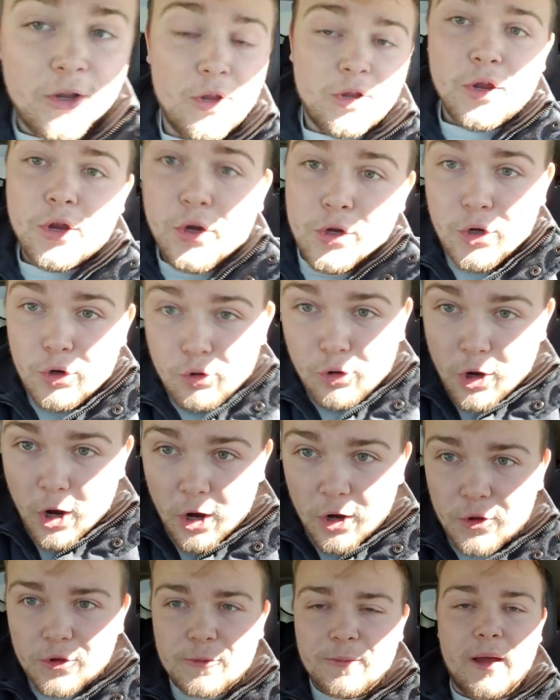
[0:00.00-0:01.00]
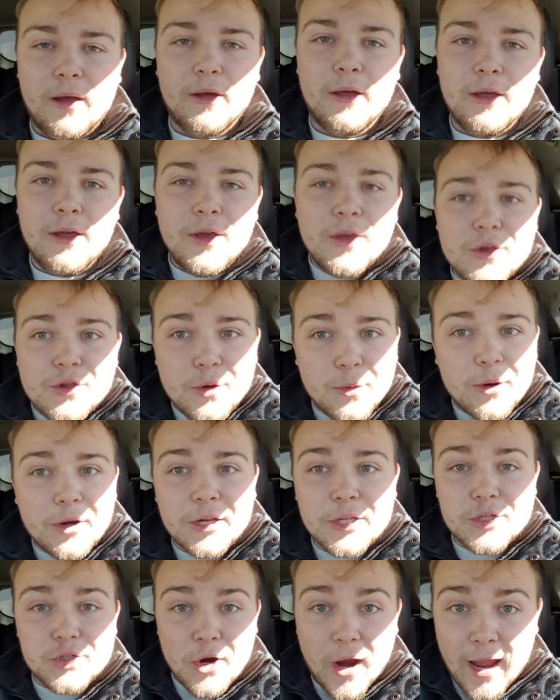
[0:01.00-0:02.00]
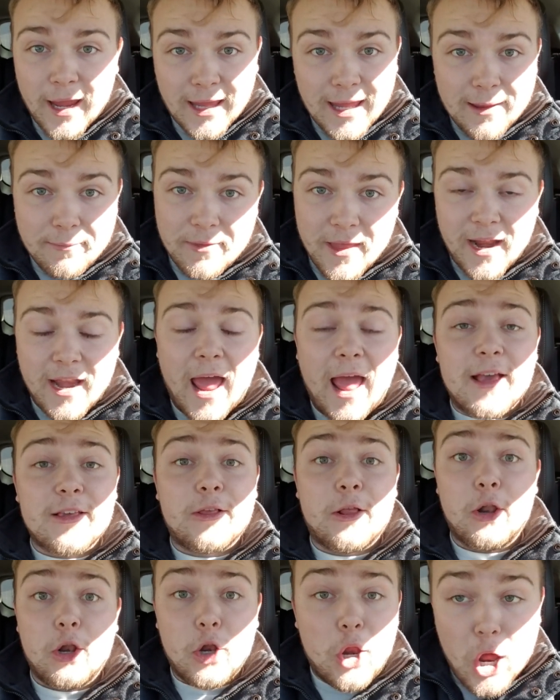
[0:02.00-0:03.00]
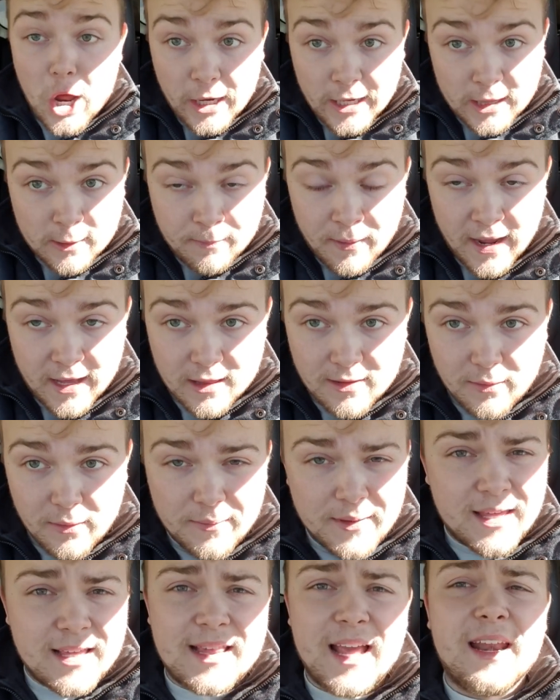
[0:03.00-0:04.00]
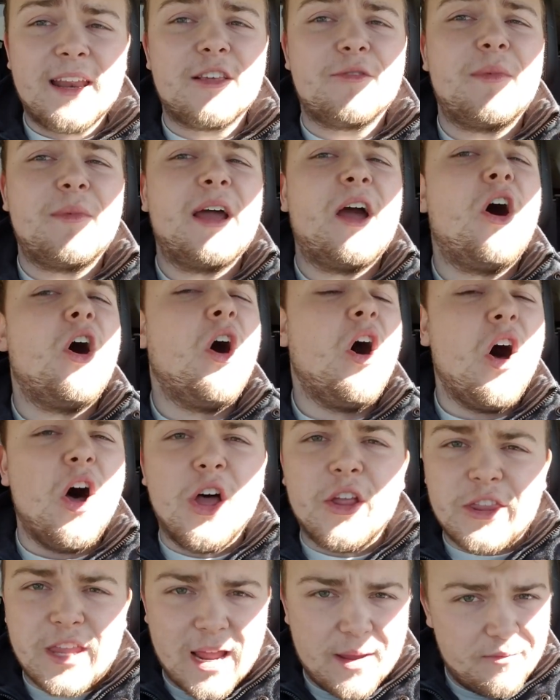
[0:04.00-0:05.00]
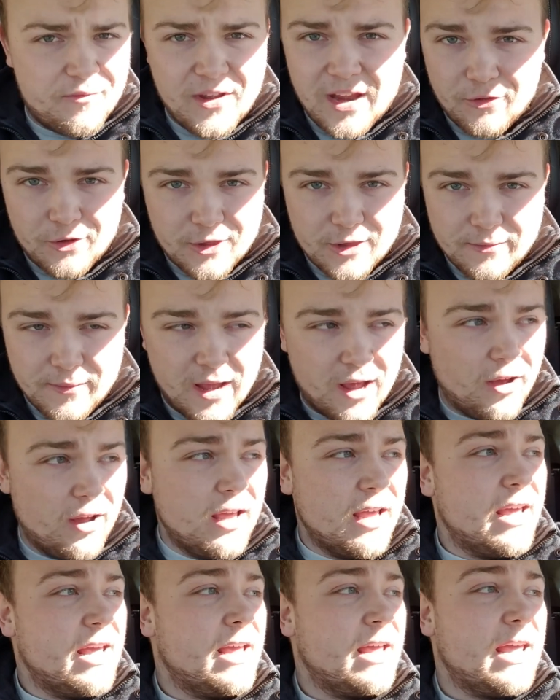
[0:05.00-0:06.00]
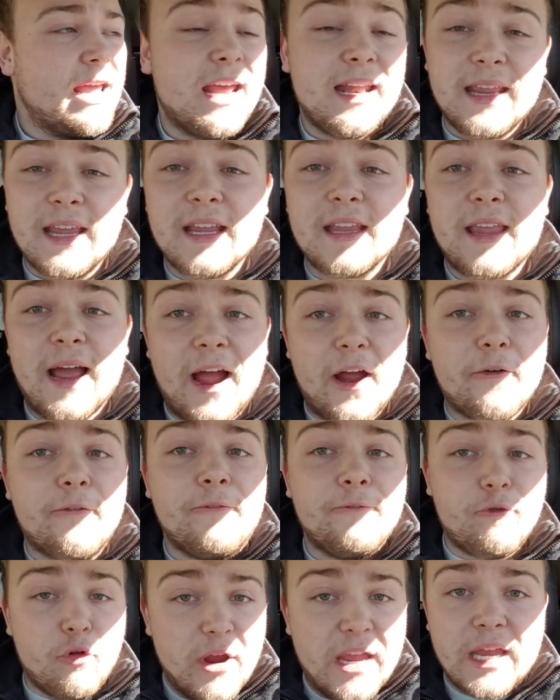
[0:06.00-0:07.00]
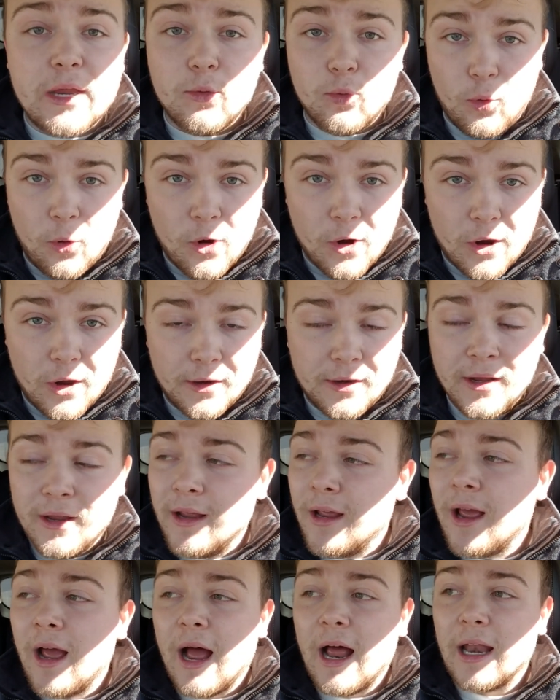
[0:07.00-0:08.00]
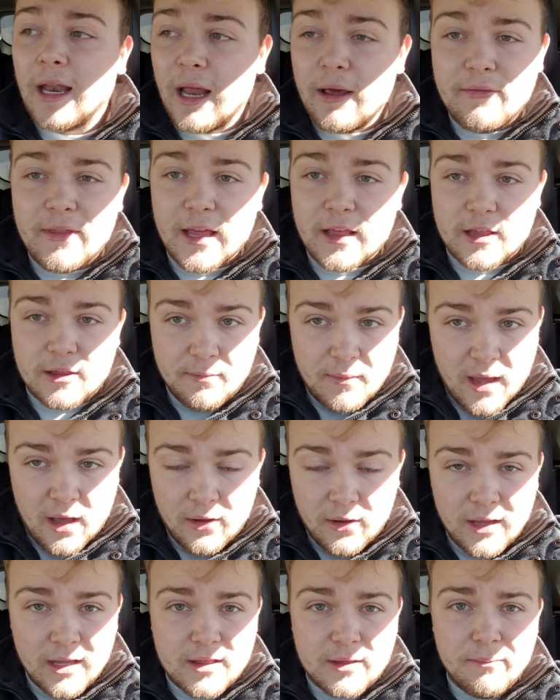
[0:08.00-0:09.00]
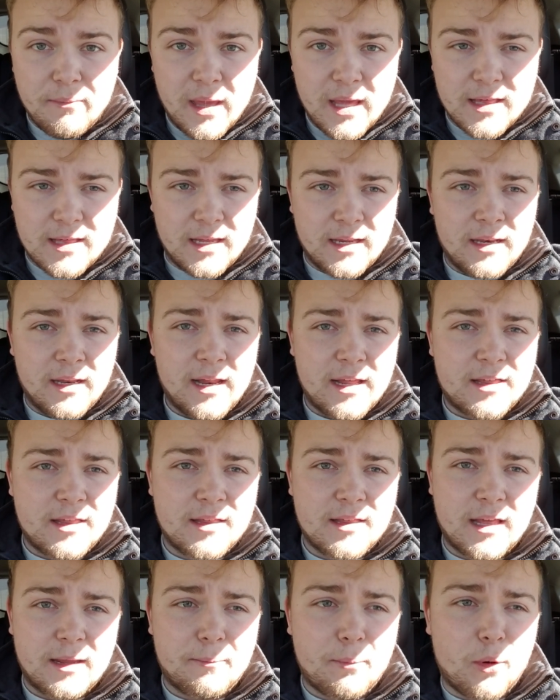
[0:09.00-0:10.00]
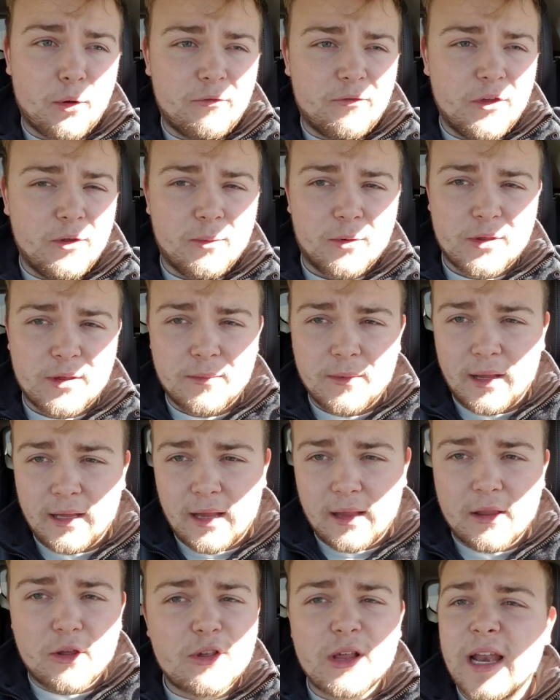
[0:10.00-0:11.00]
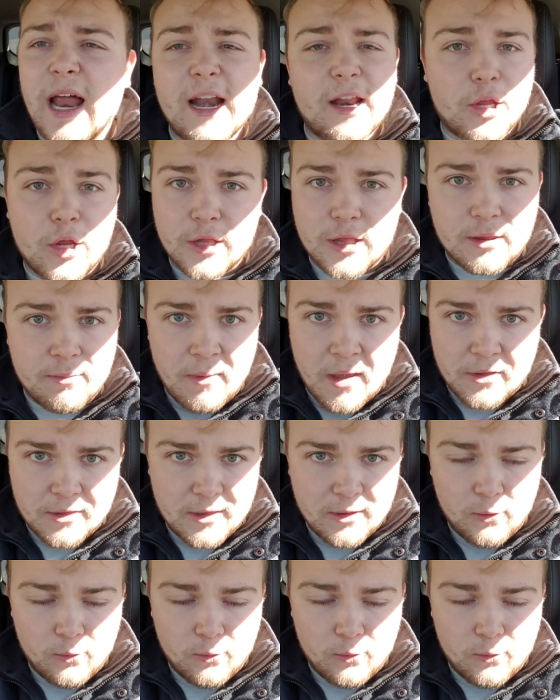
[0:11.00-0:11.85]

new car smell. So we're going to try and keep that as long as possible because that is my all-time favorite smell in the entire freaking world. I love that smell. It's amazing, unless it's like perfume or something like that. There's a lot of good smells in the